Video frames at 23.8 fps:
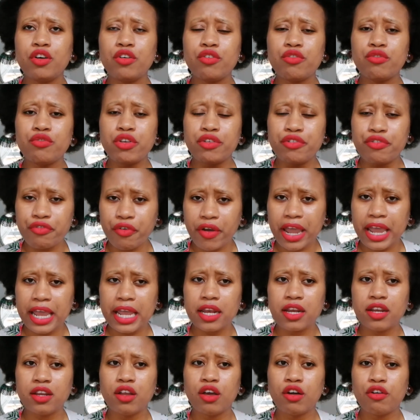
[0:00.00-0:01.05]

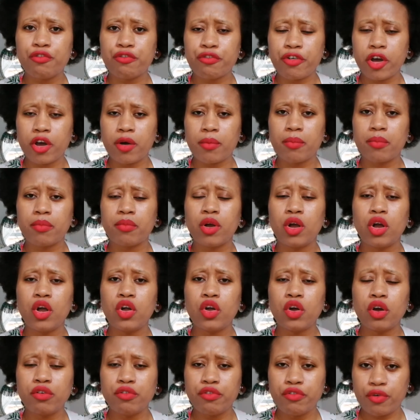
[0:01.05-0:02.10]
refrain from
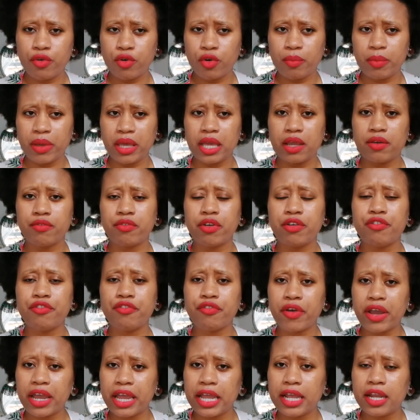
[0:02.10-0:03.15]
conforming,
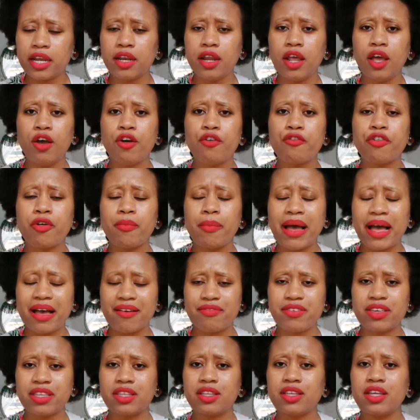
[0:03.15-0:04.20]
refrain from
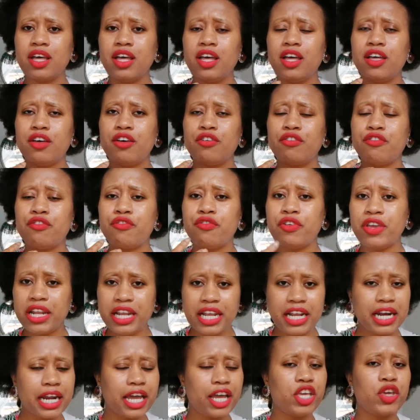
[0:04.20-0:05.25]

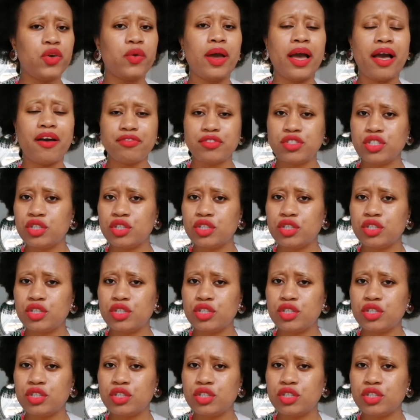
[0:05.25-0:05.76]
feeling like you have to